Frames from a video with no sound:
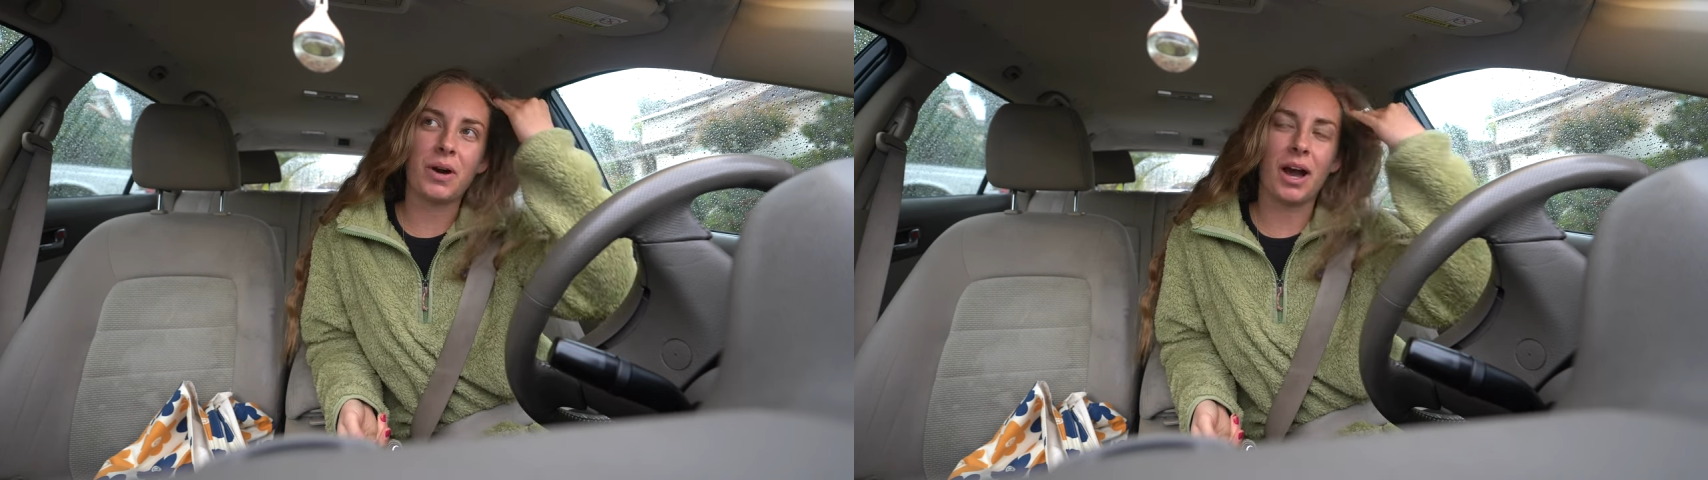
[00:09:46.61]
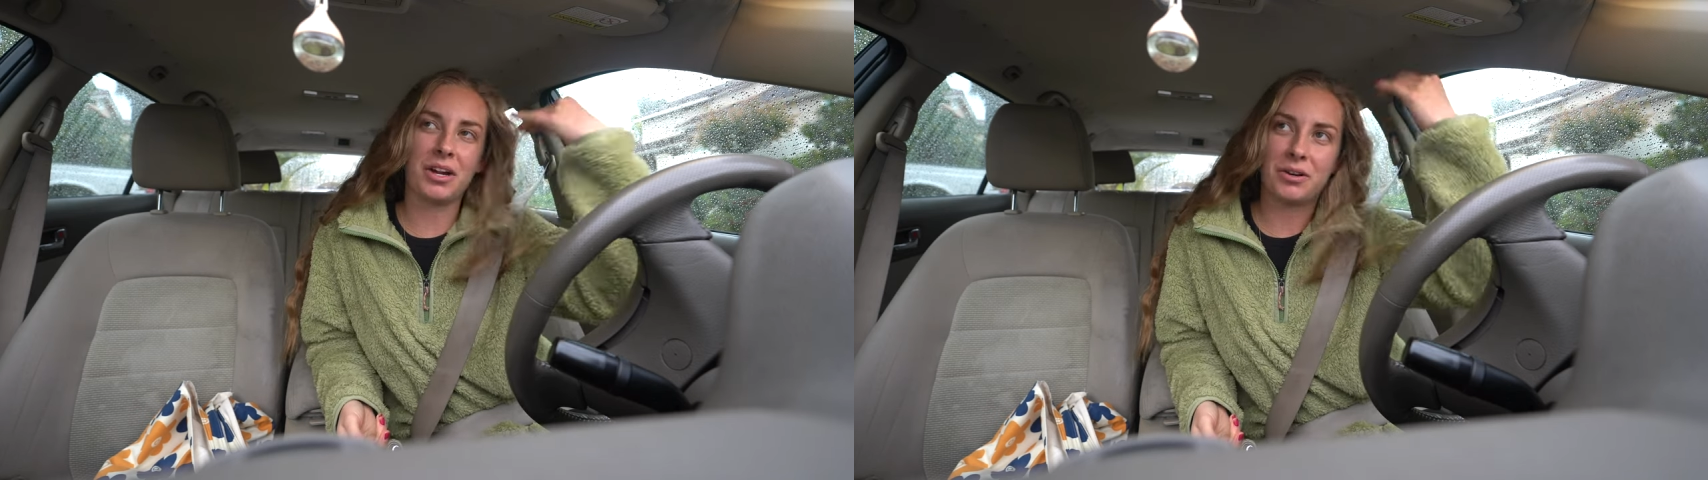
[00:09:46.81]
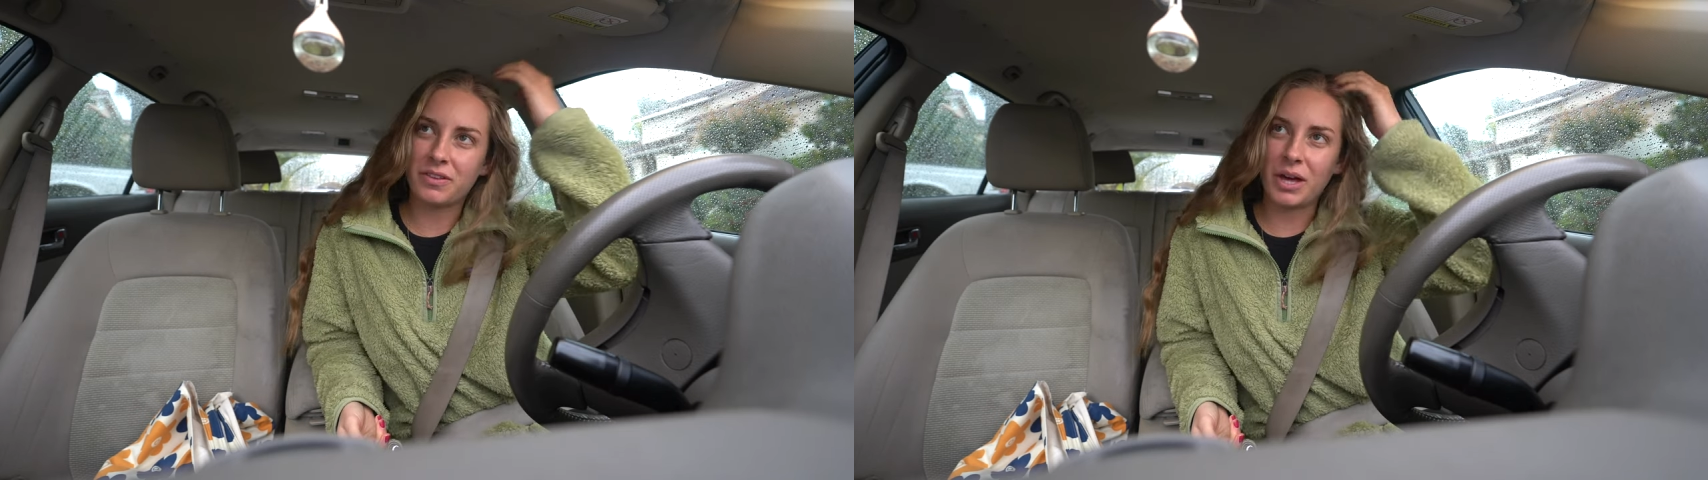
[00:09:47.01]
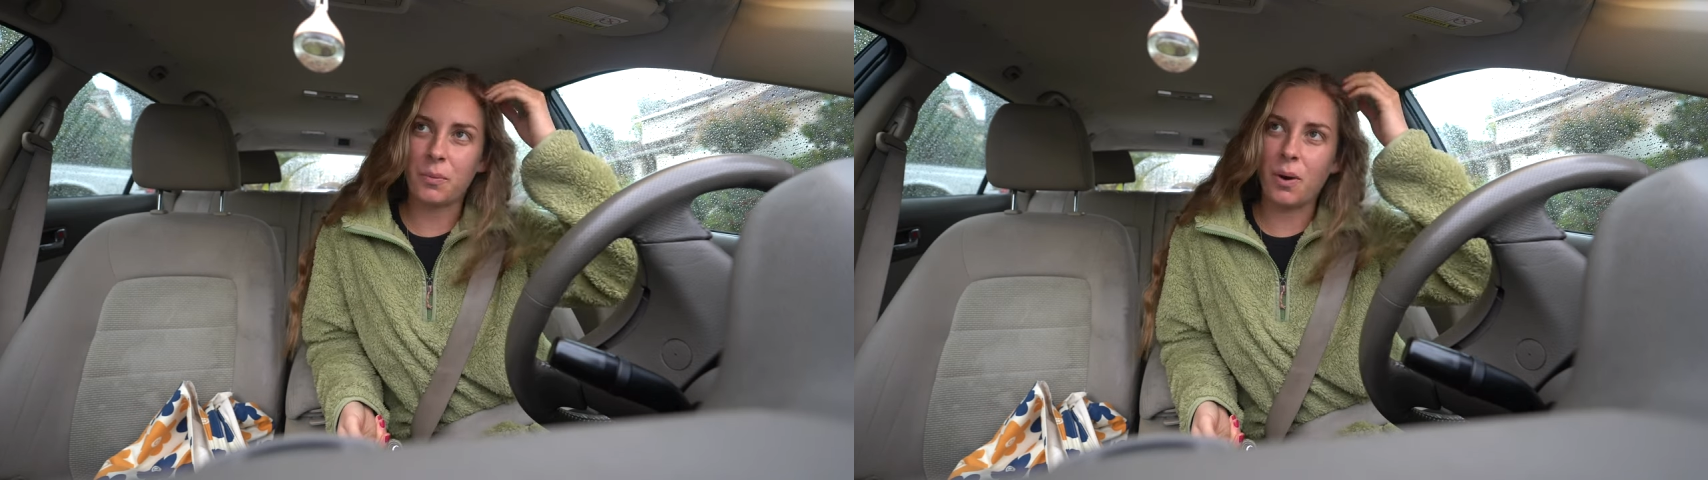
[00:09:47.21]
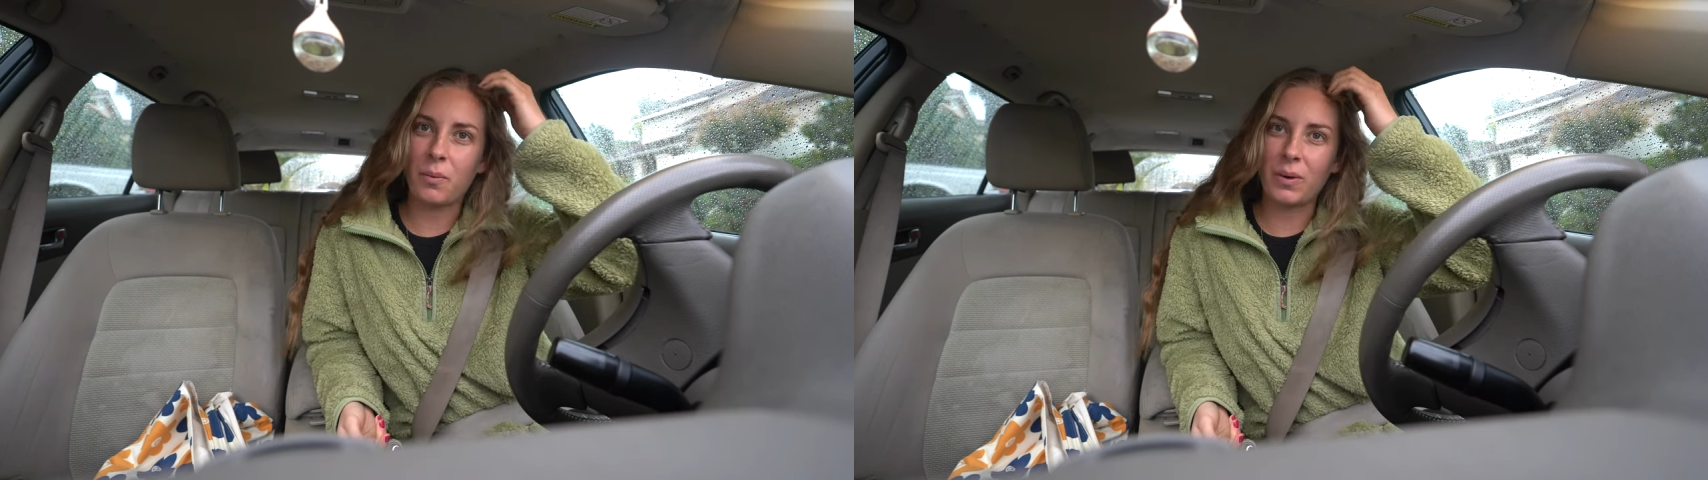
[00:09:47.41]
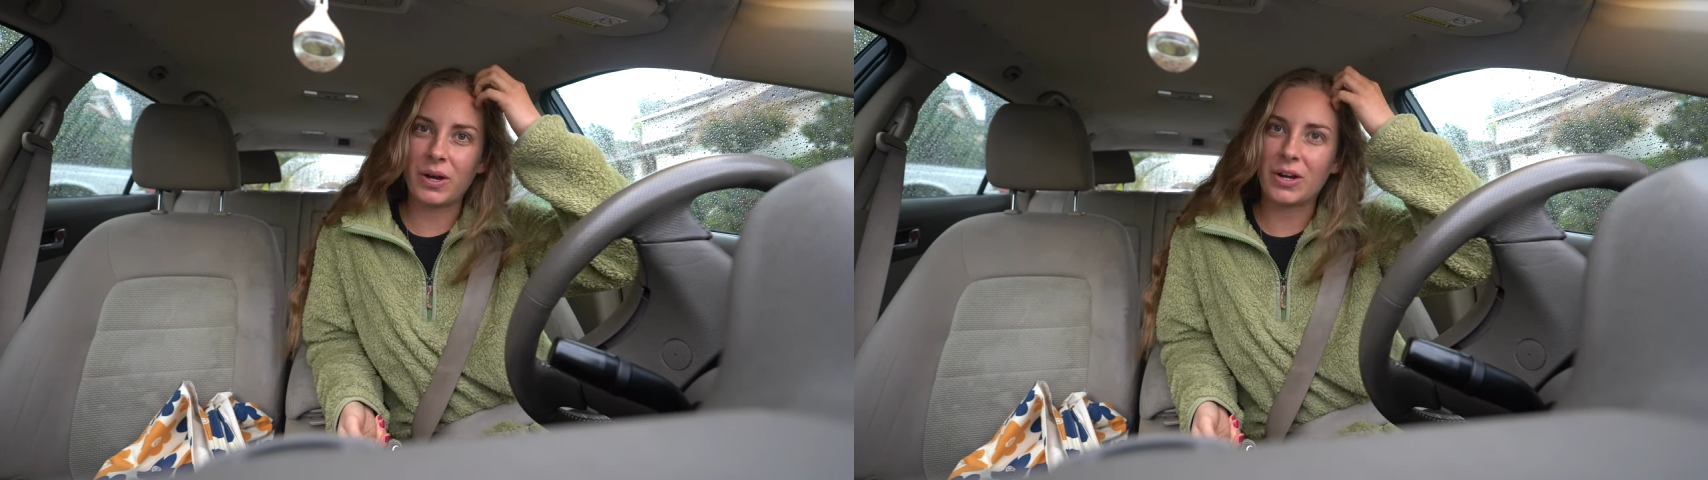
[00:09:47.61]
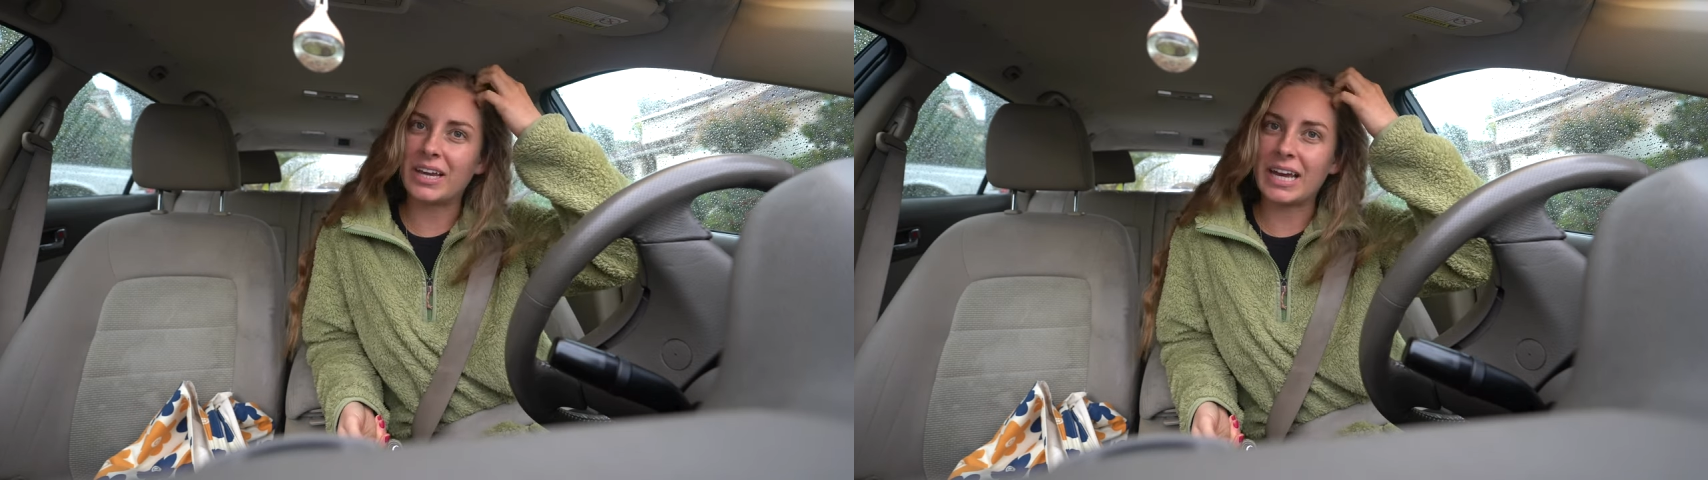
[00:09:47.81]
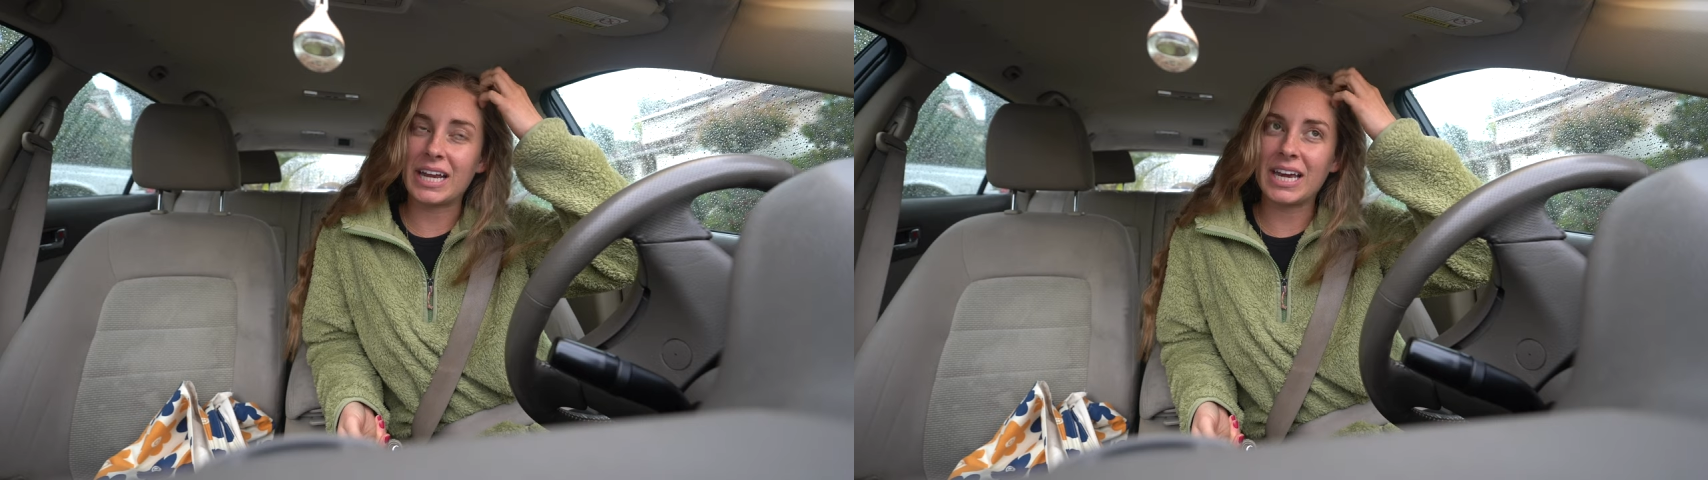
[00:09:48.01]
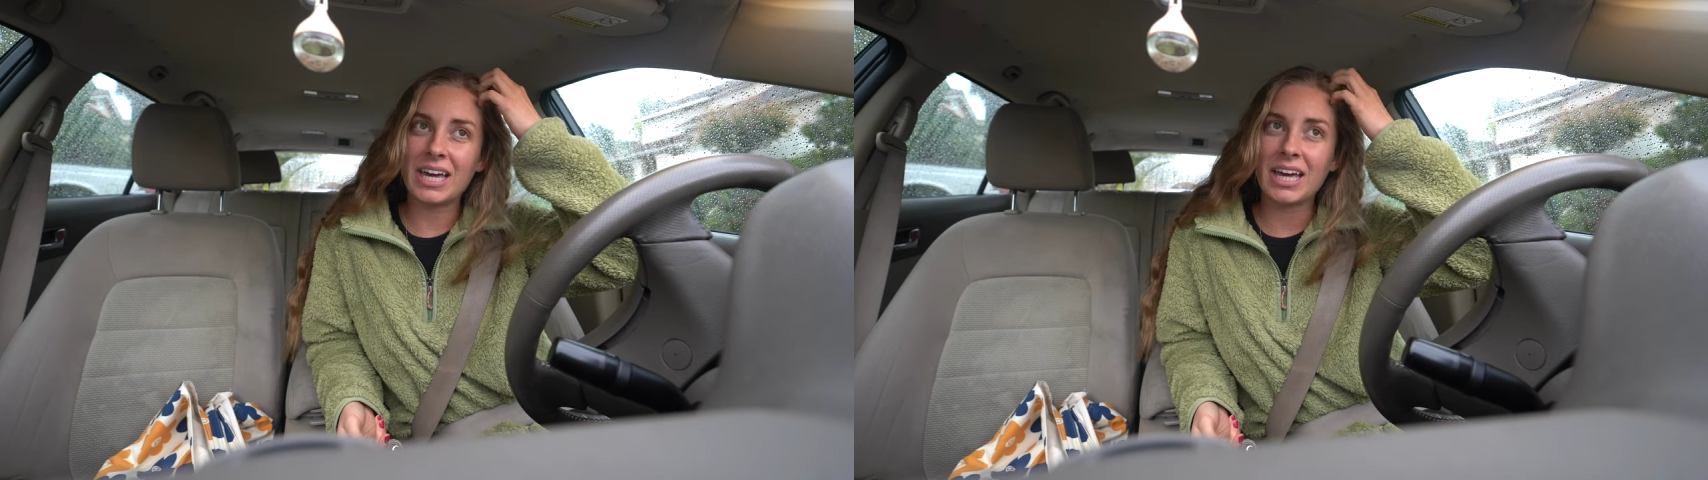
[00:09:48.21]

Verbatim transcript: kind of like what we are getting.